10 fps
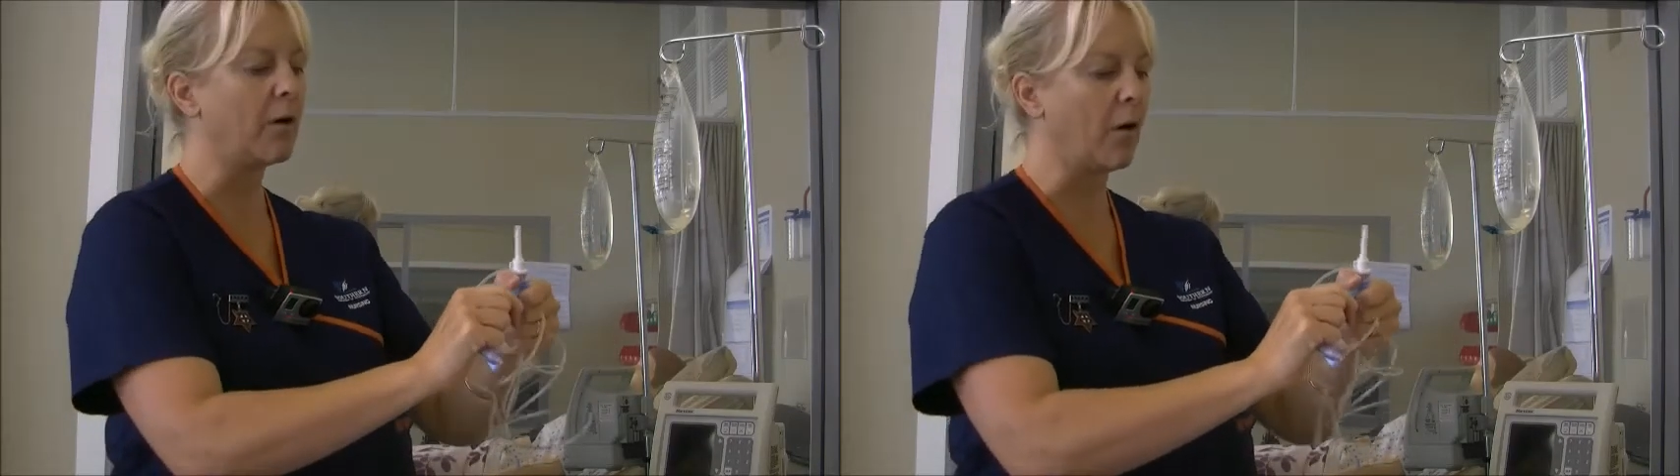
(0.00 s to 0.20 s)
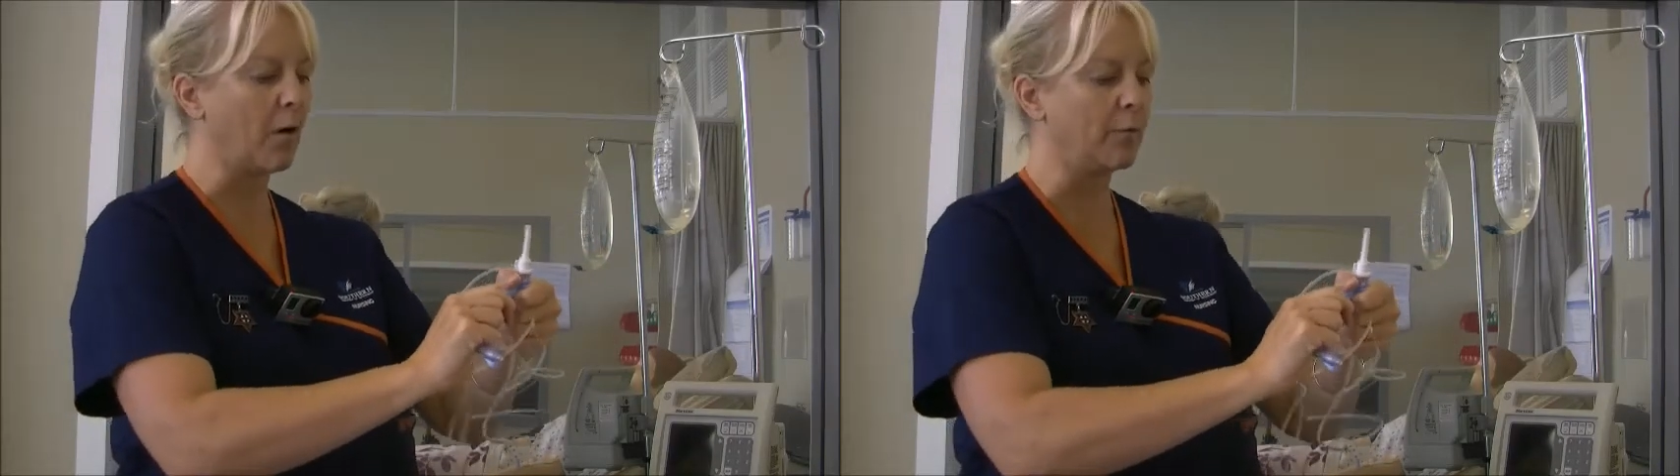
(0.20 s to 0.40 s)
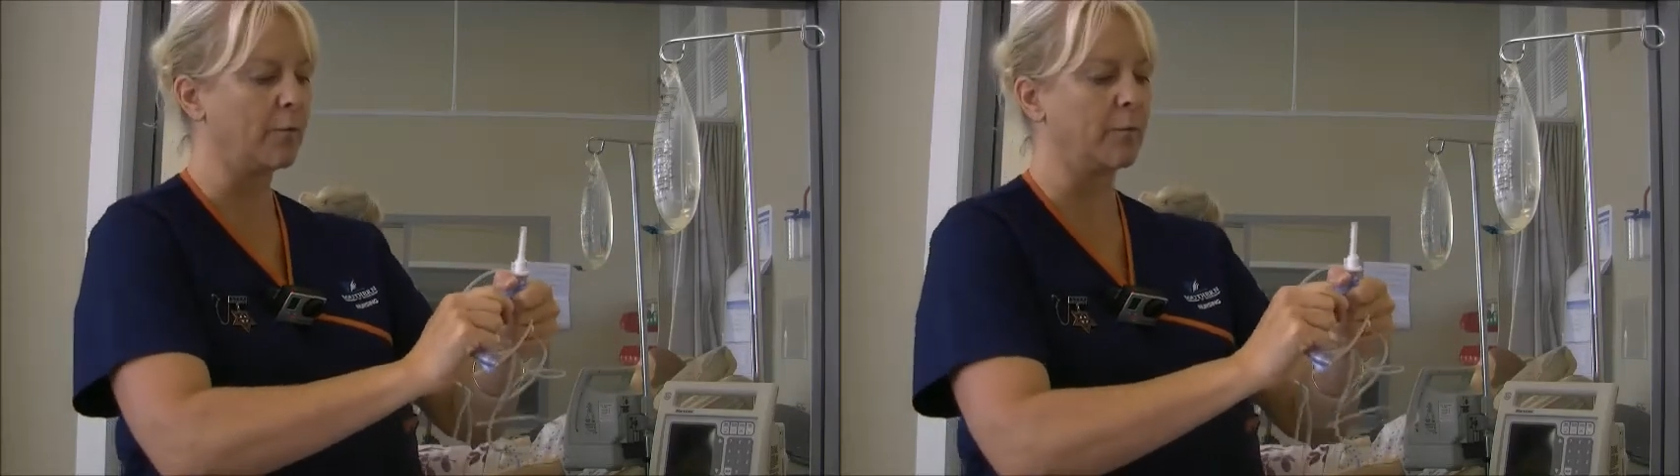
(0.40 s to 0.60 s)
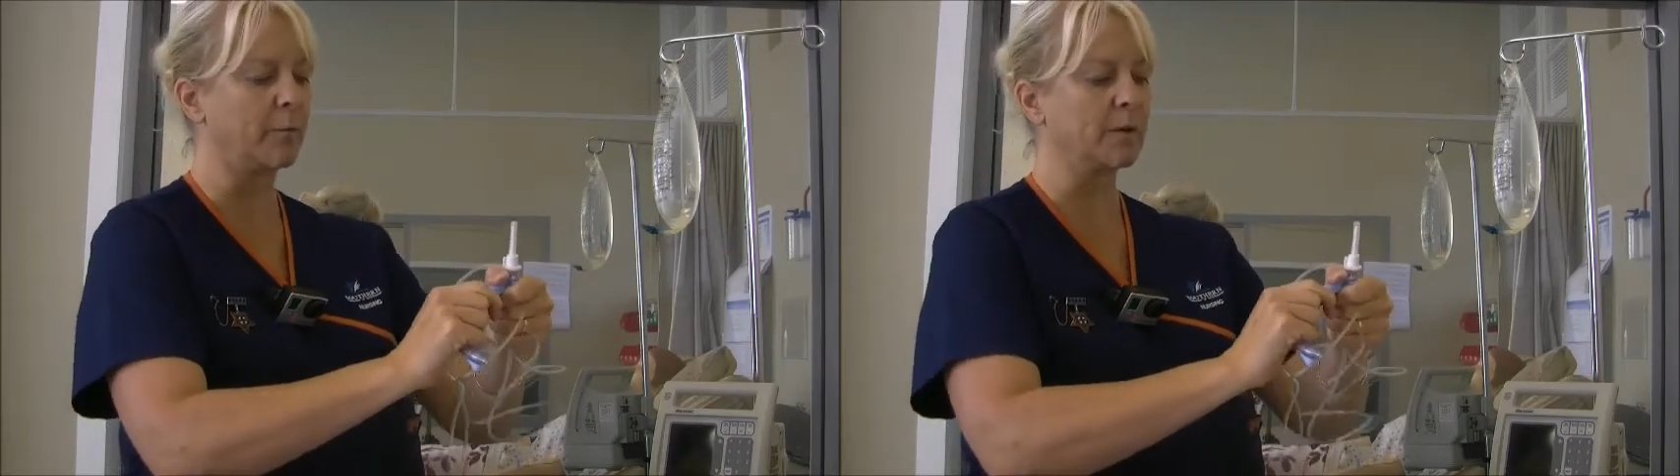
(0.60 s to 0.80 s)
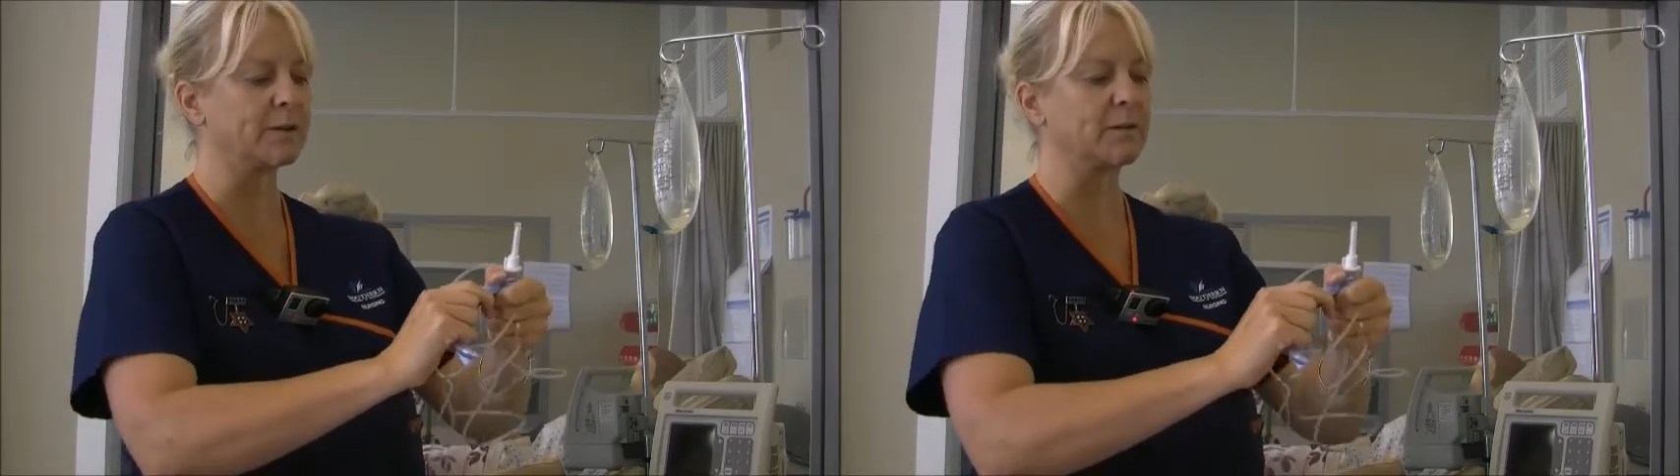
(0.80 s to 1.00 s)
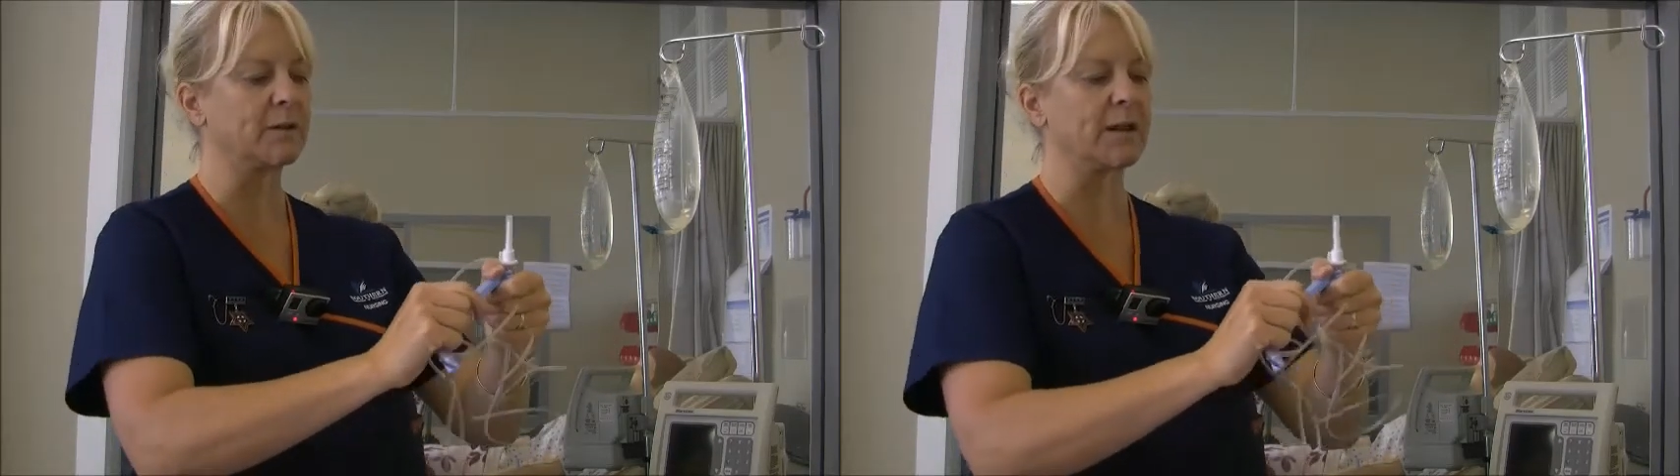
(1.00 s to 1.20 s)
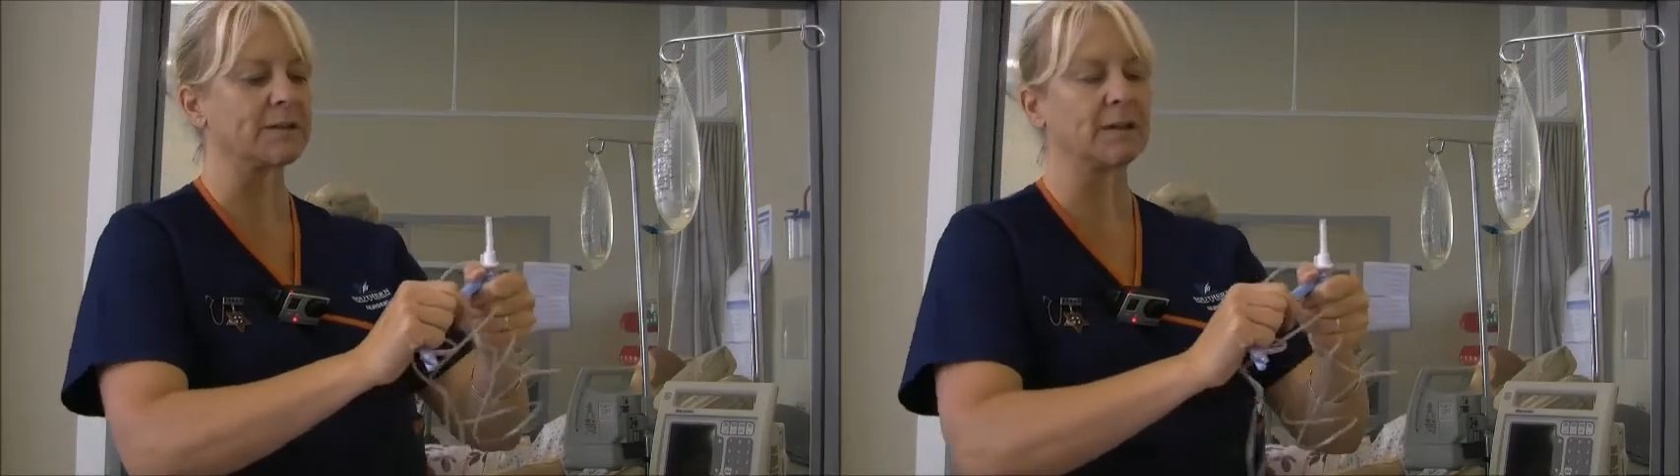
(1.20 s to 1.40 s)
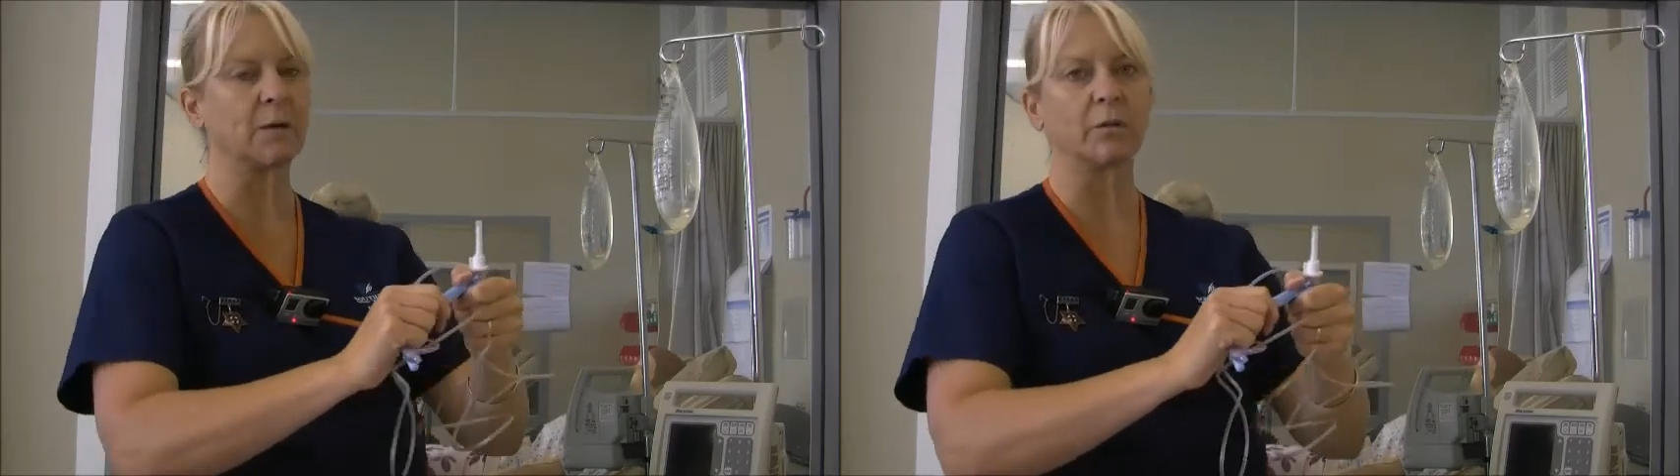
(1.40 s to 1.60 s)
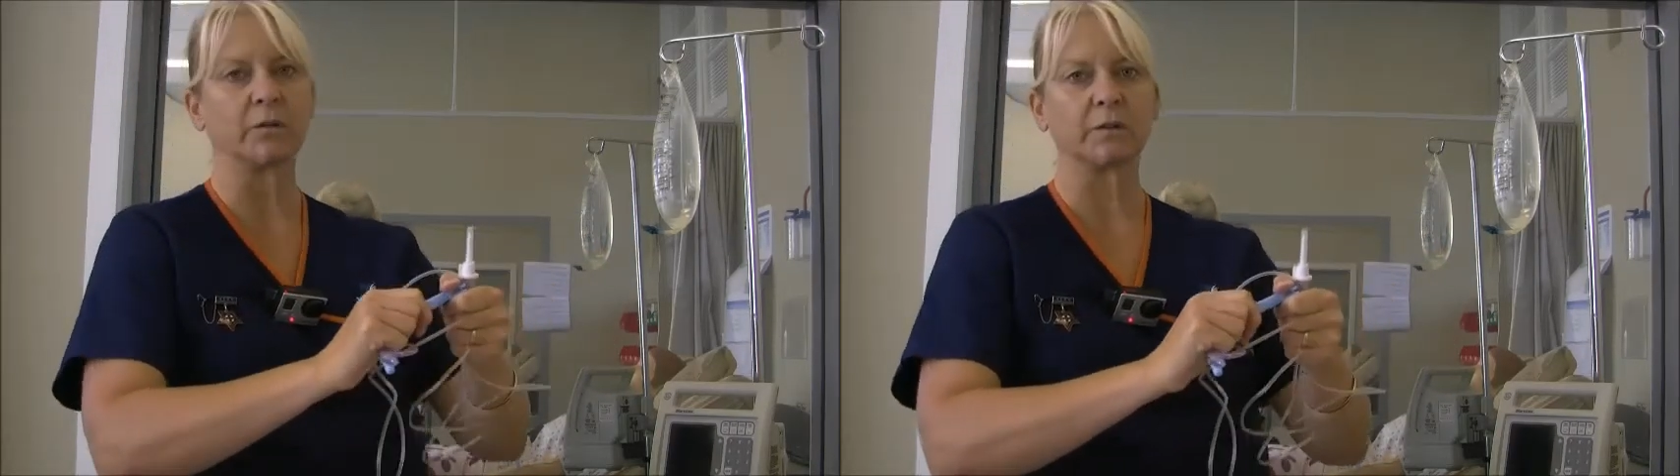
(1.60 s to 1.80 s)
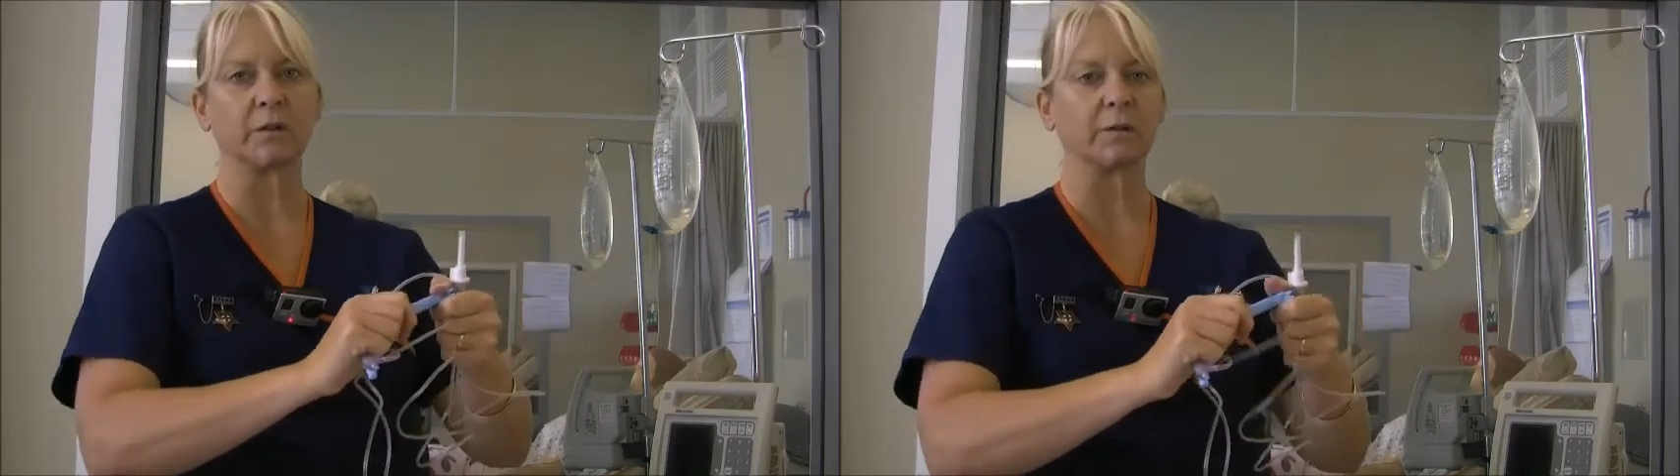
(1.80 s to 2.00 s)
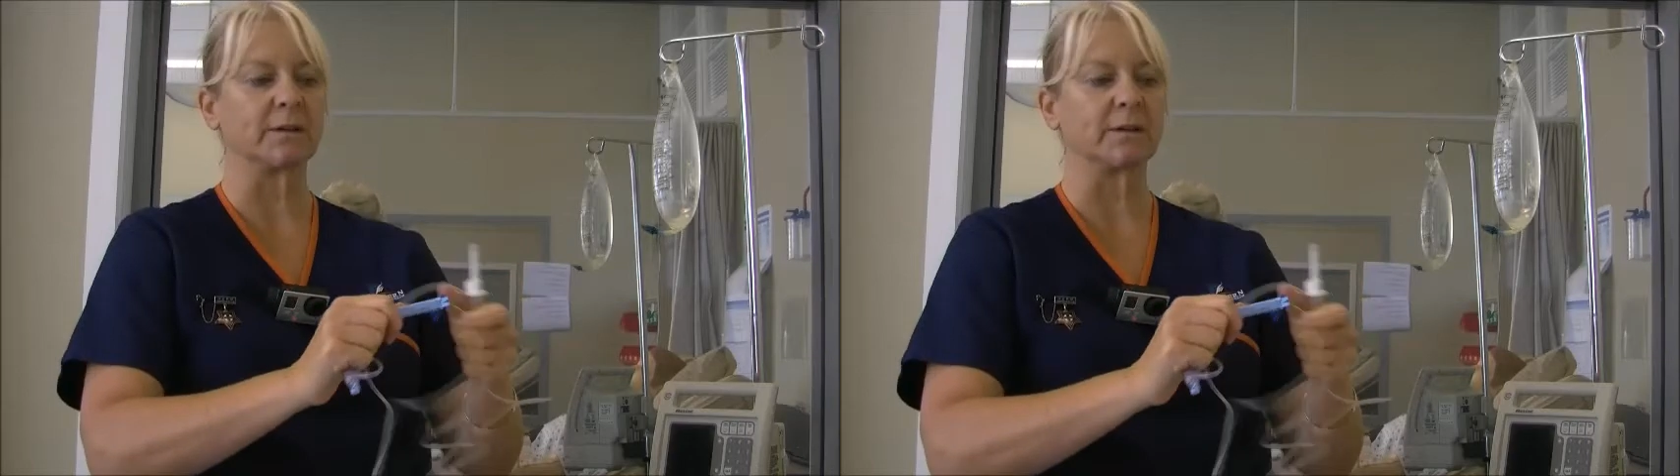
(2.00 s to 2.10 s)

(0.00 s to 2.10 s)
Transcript: off, because the last thing I want to do